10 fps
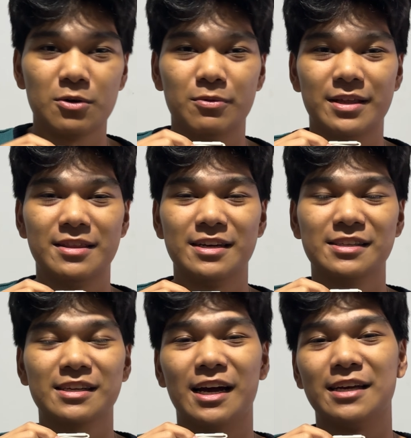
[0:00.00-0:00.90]
with
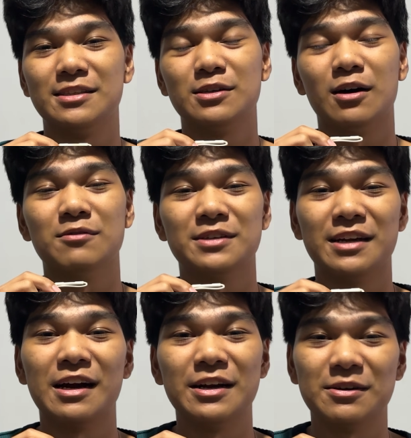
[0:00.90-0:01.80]
this kind of
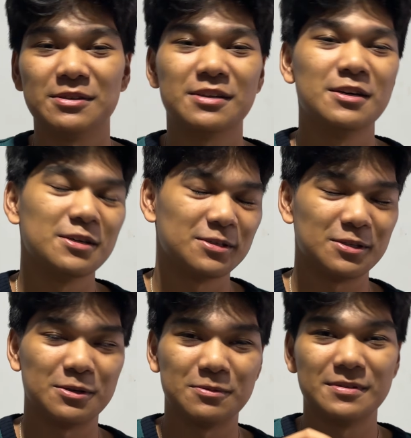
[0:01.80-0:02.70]
scenarios. So